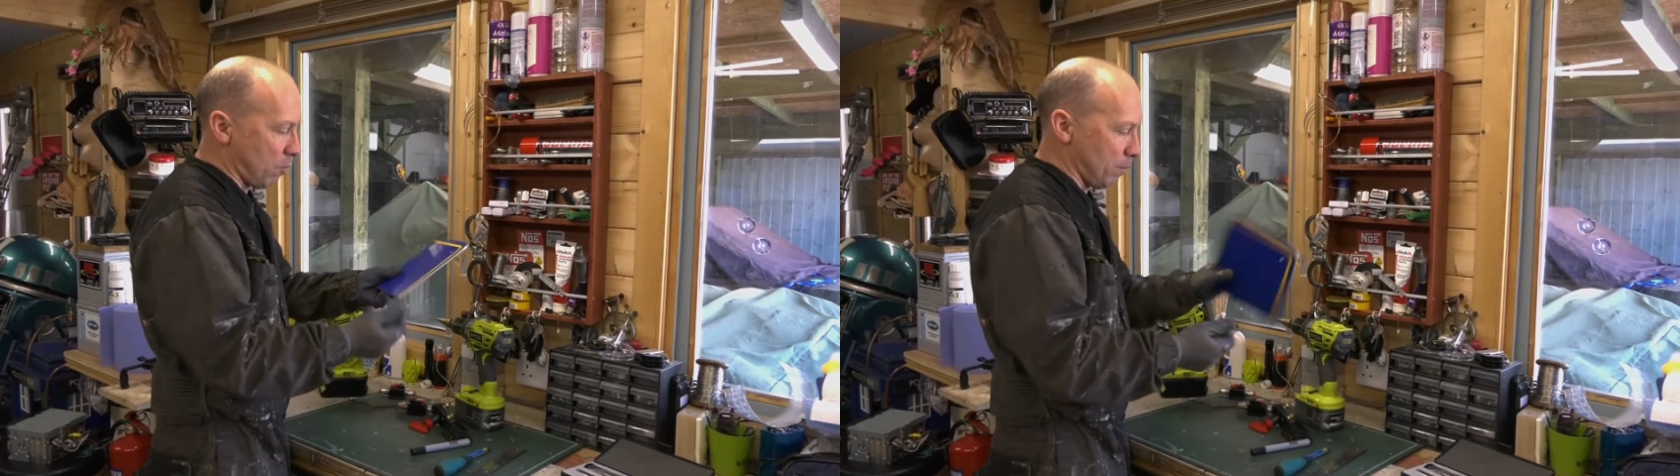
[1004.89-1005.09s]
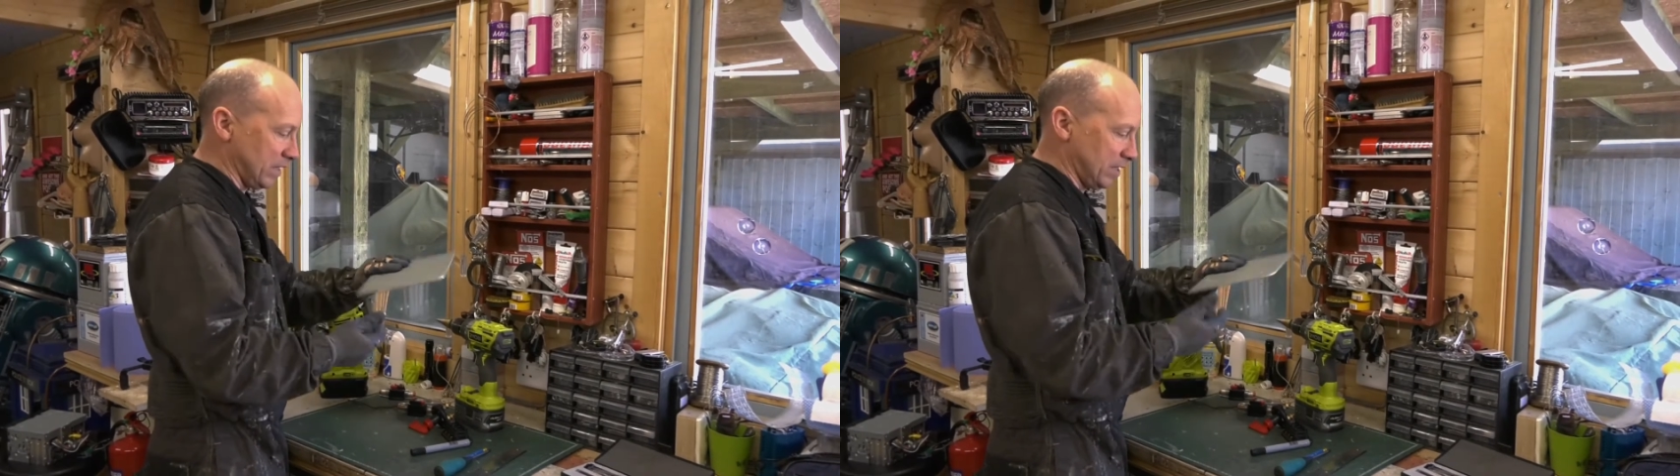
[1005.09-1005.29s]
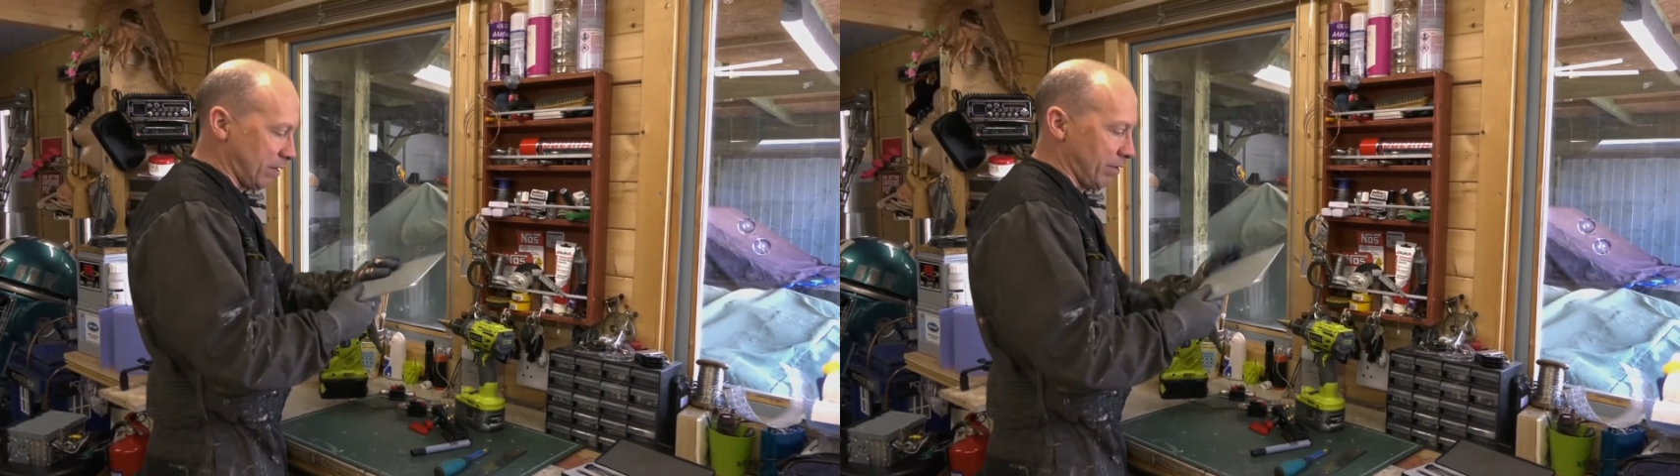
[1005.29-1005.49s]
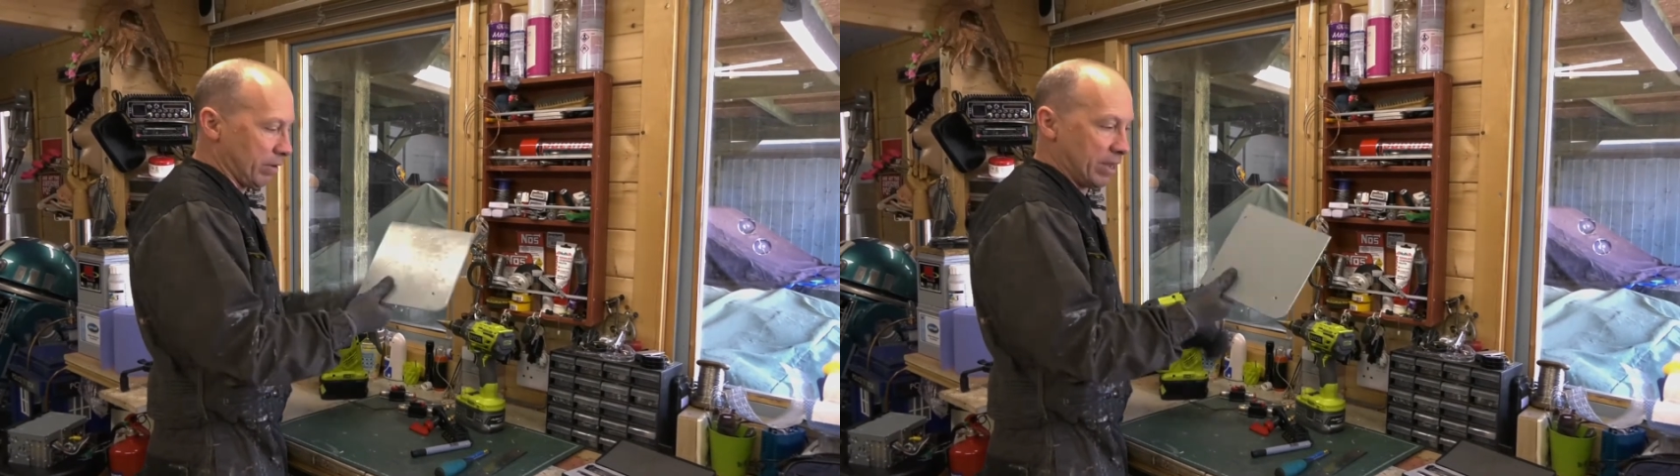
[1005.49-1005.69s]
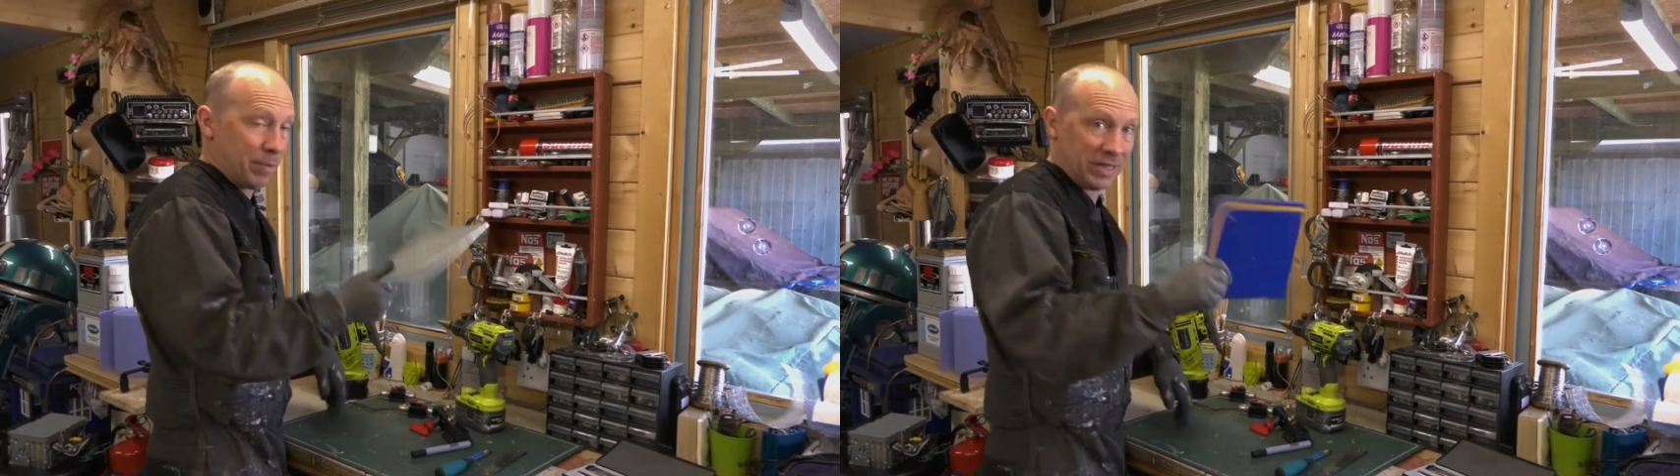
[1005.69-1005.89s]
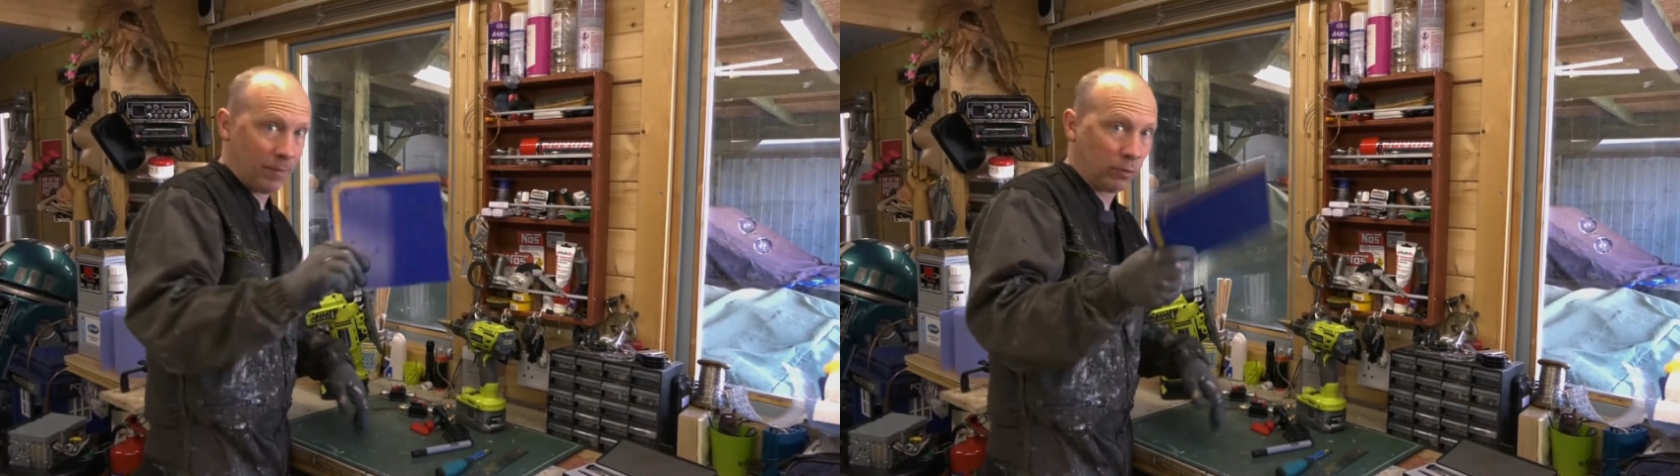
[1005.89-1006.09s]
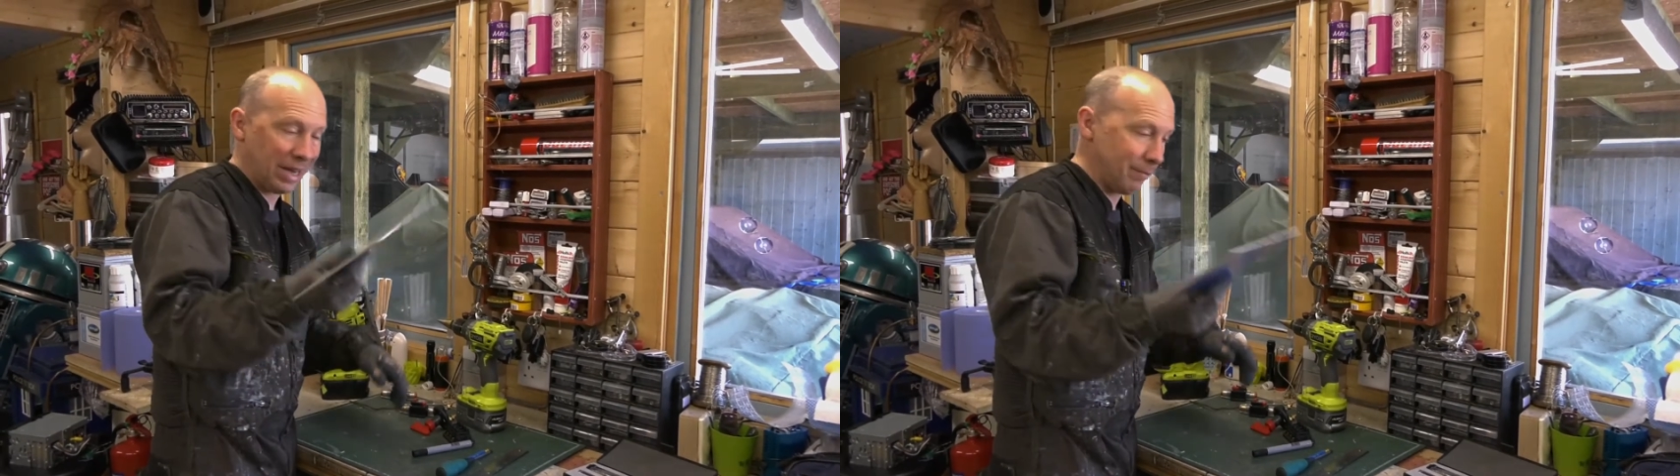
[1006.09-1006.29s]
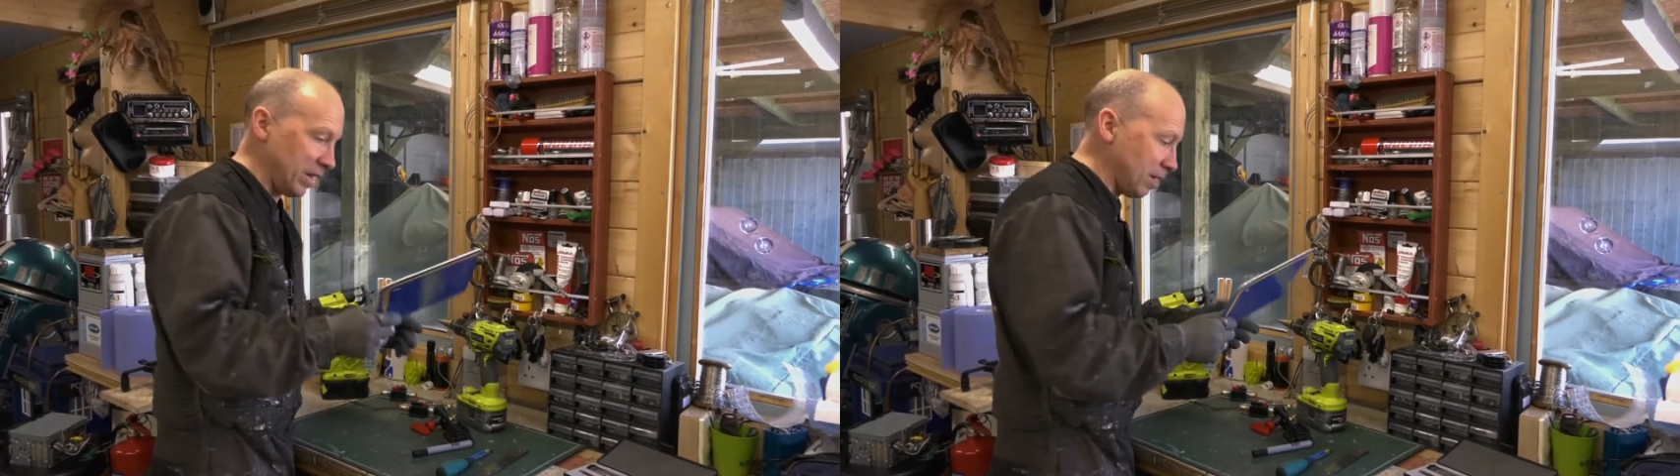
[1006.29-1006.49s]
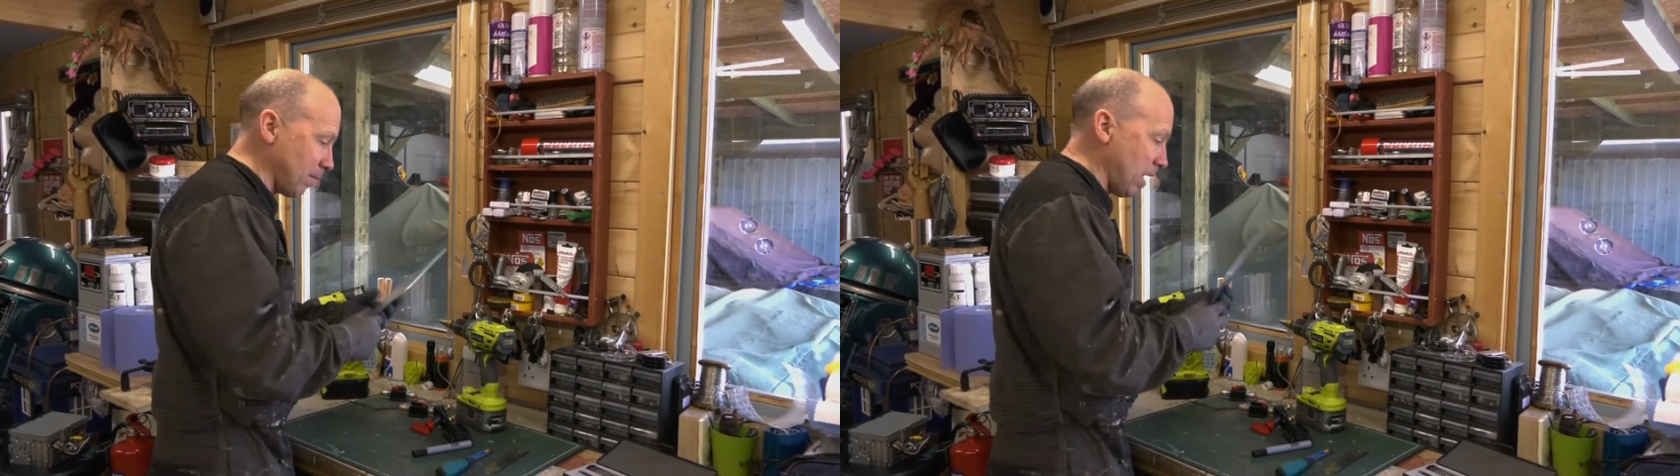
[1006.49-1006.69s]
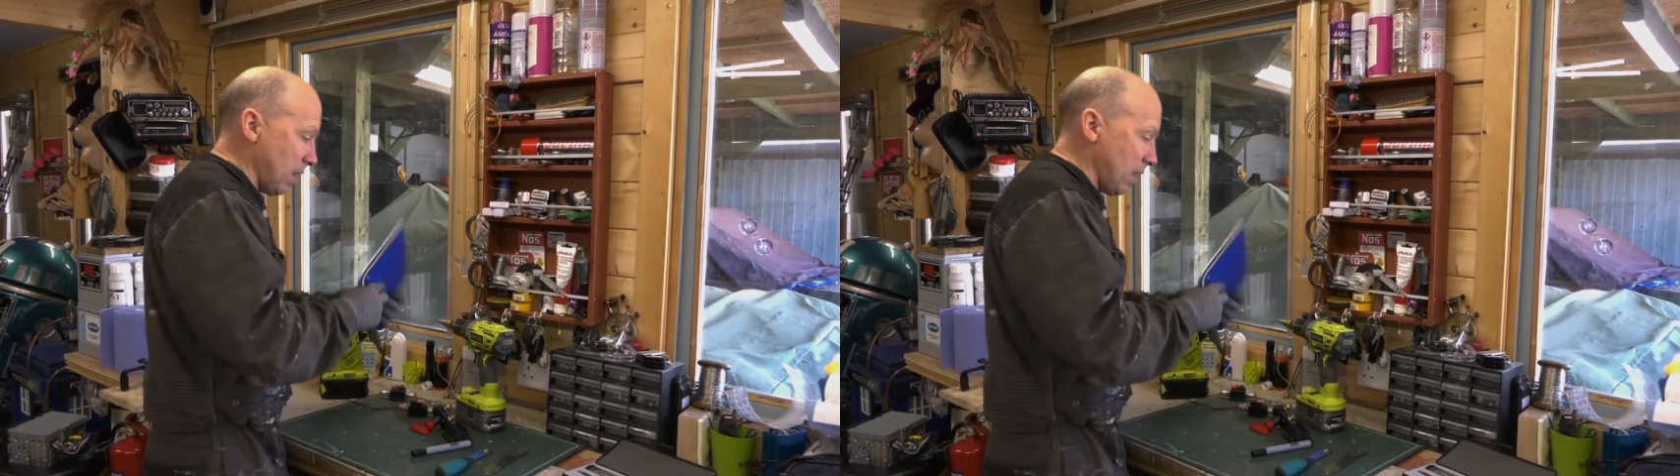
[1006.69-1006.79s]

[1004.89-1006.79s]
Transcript: material here, a piece of old aluminium.